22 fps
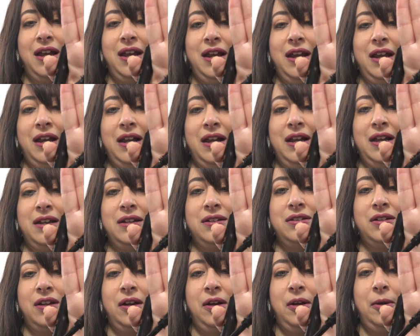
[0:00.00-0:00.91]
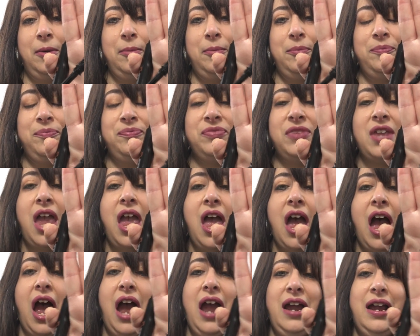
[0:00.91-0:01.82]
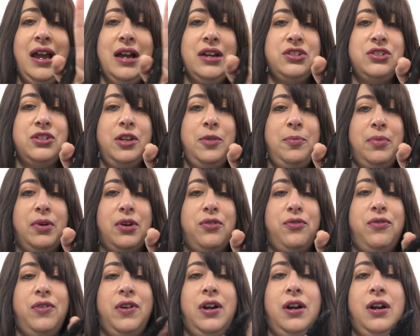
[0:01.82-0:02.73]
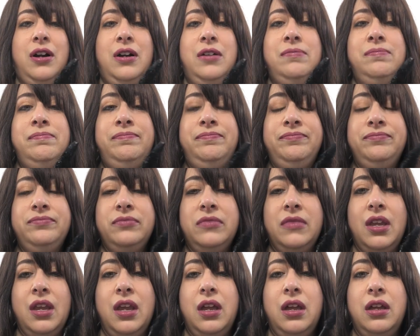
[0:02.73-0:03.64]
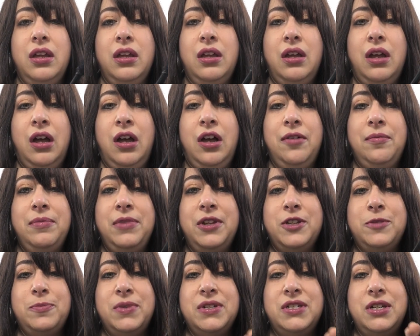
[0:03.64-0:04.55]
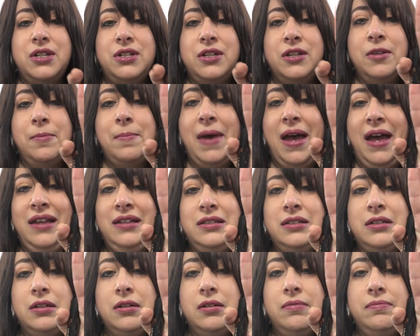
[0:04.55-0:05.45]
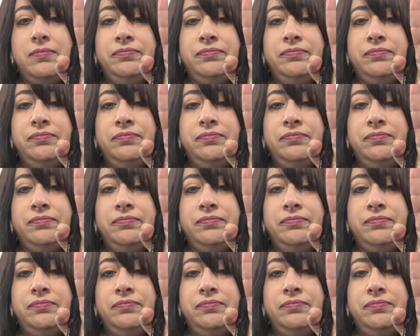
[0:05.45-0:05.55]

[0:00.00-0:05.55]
And I actually prefer this position the best,